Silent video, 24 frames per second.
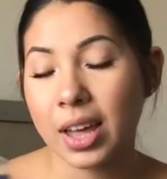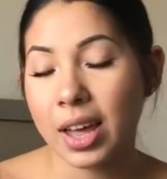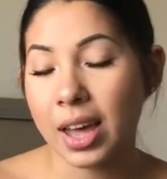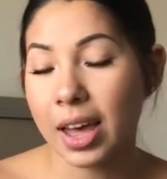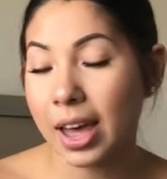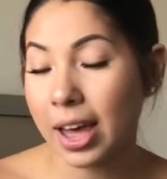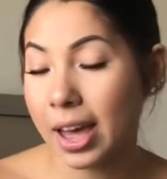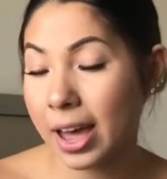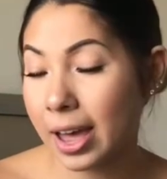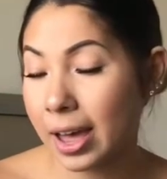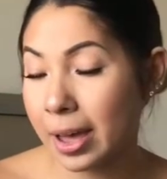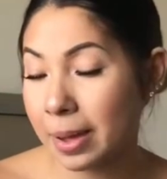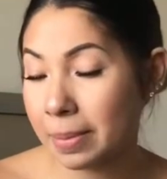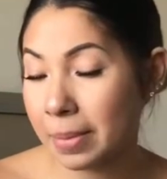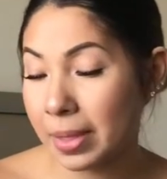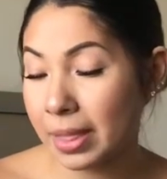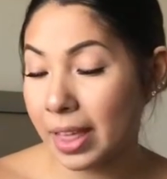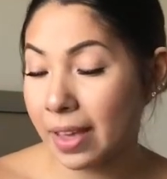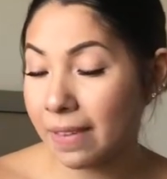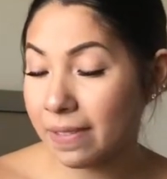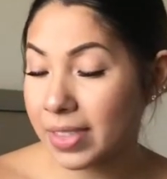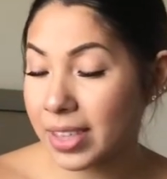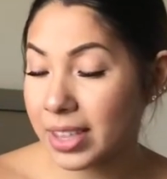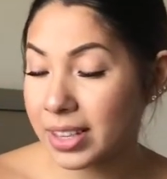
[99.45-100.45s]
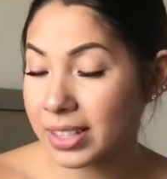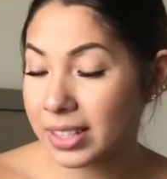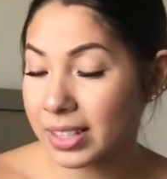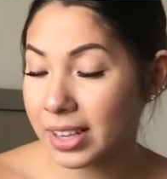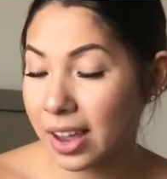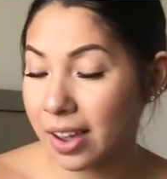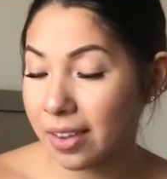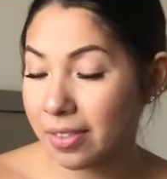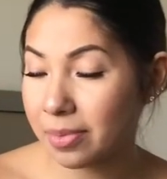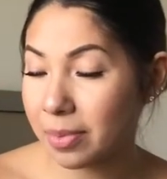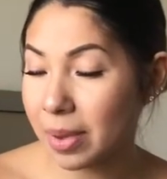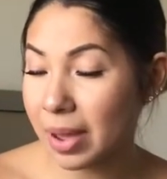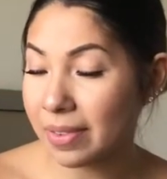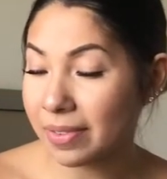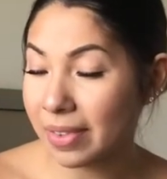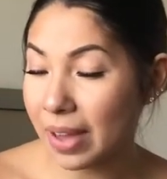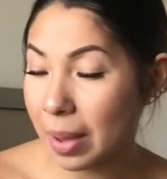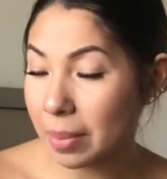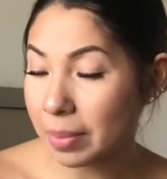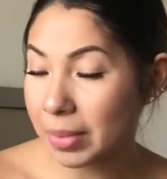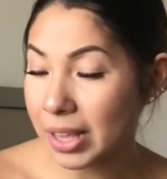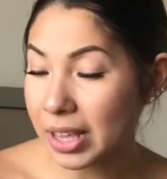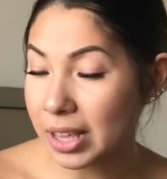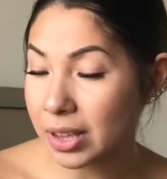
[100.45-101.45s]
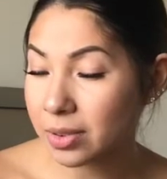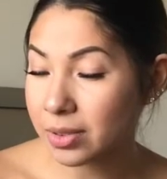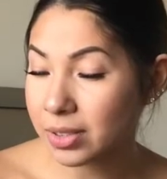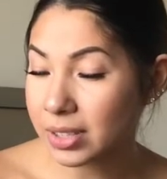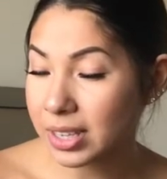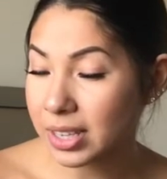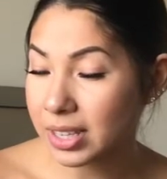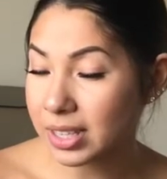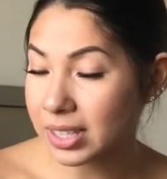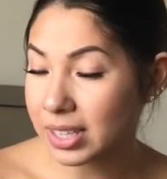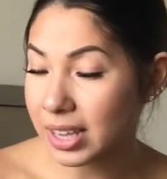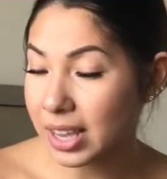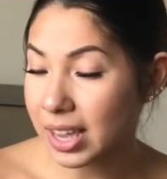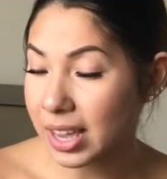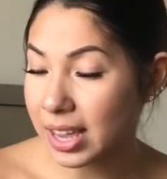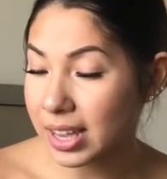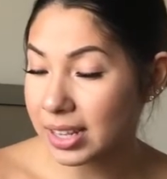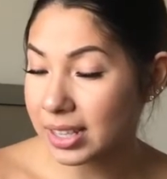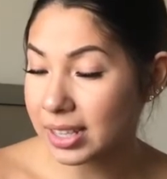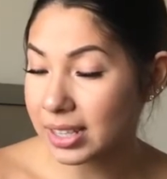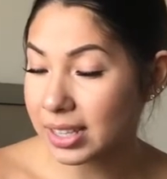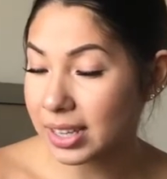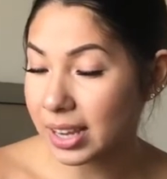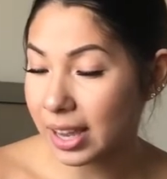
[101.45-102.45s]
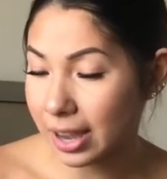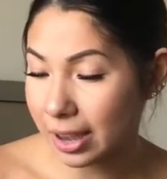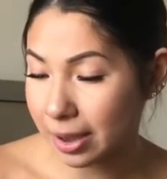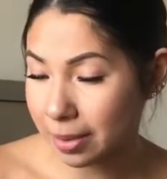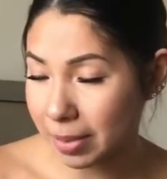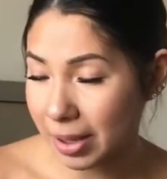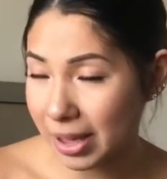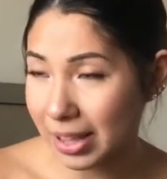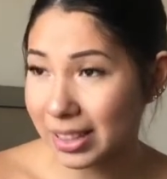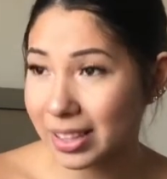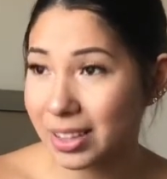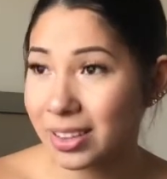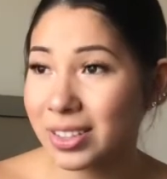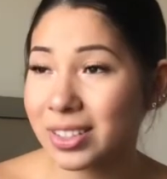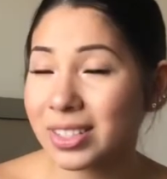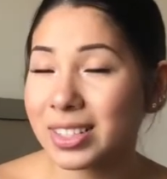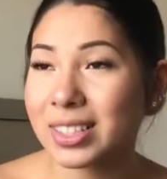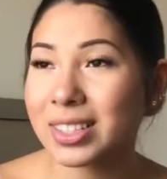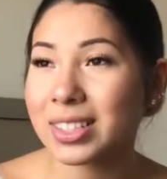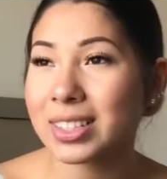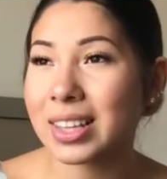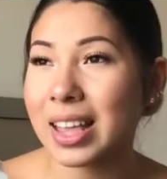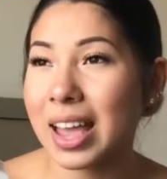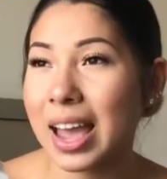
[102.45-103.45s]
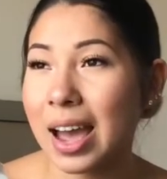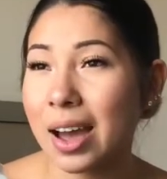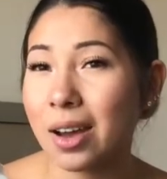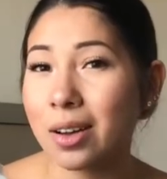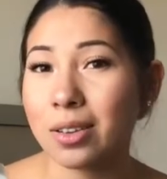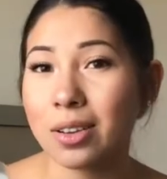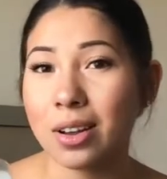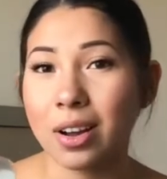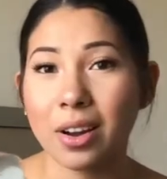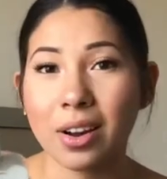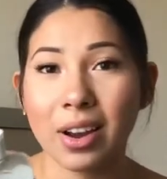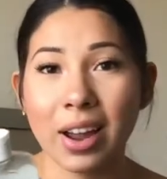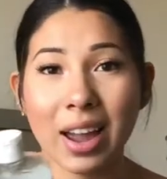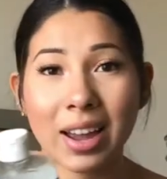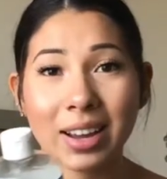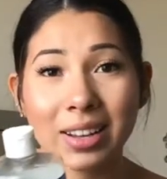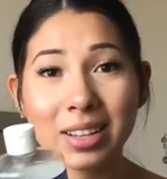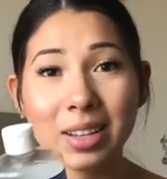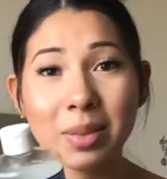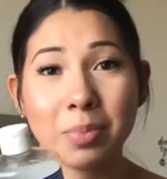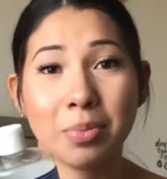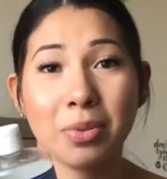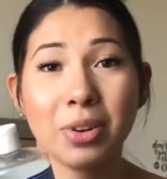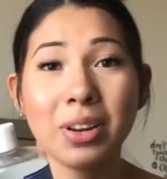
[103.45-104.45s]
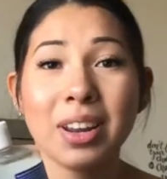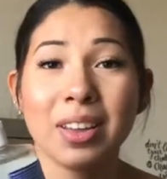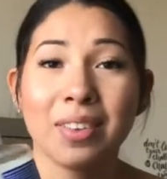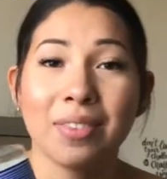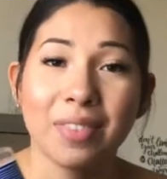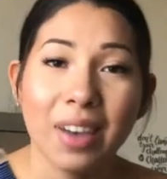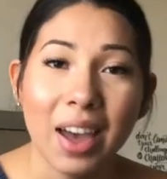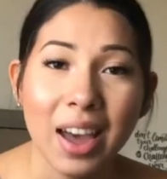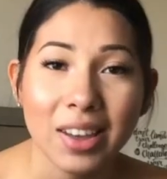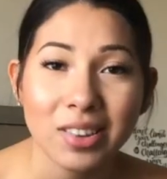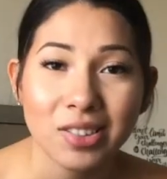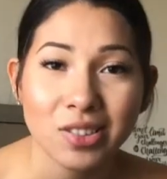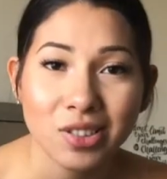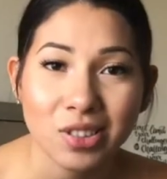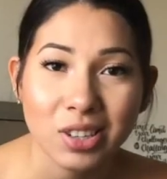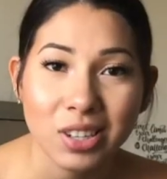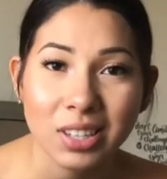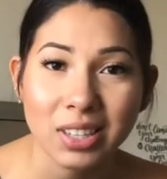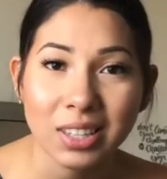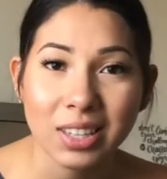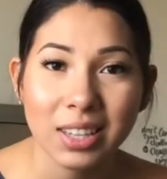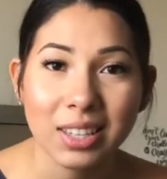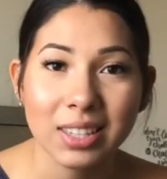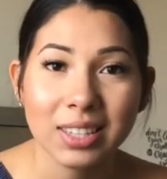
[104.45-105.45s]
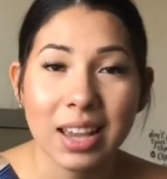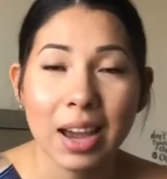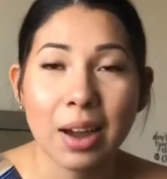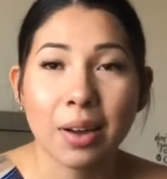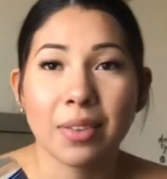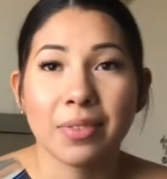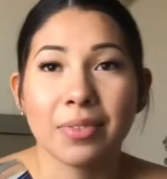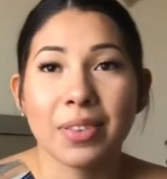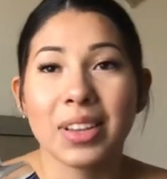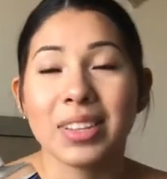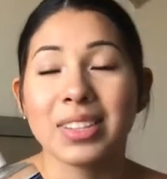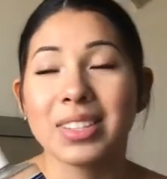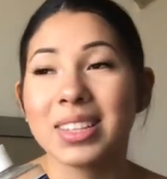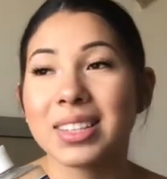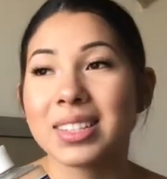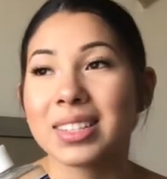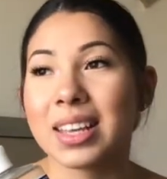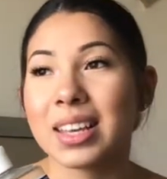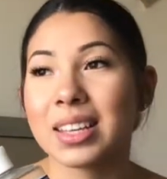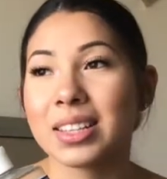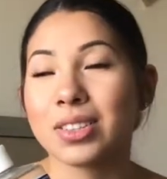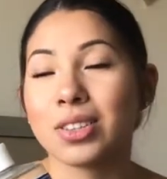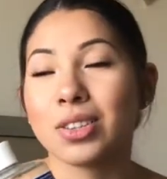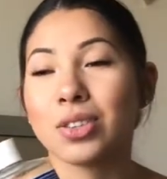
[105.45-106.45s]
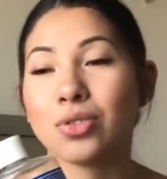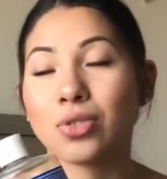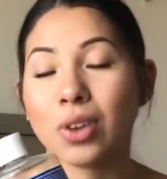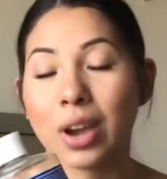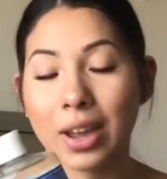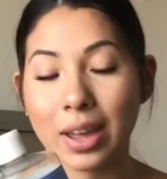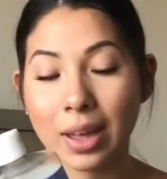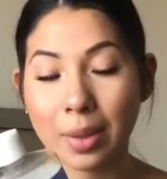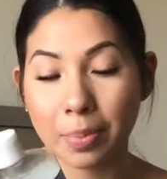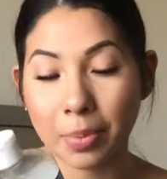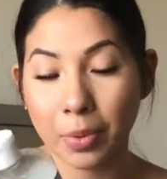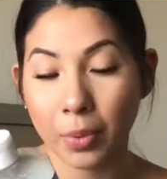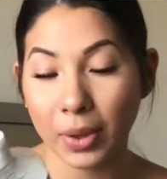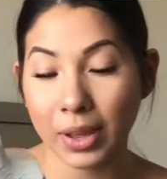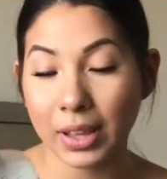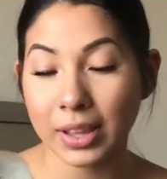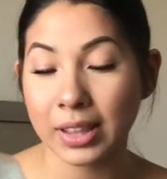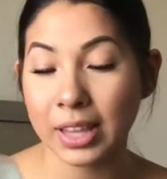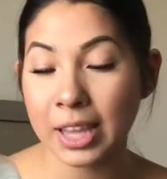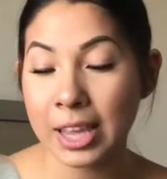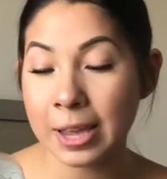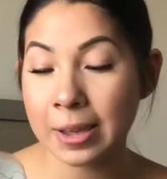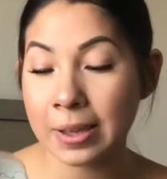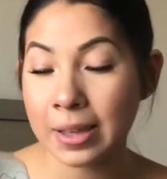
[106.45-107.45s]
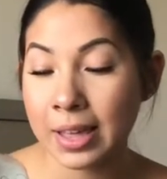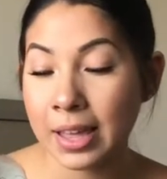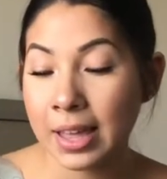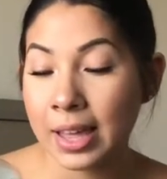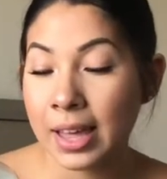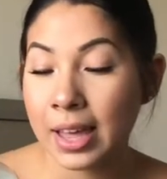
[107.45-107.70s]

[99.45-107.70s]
Love this stuff. My family uses it. It clears out our acne pretty fast just because our faces like to dry up quickly.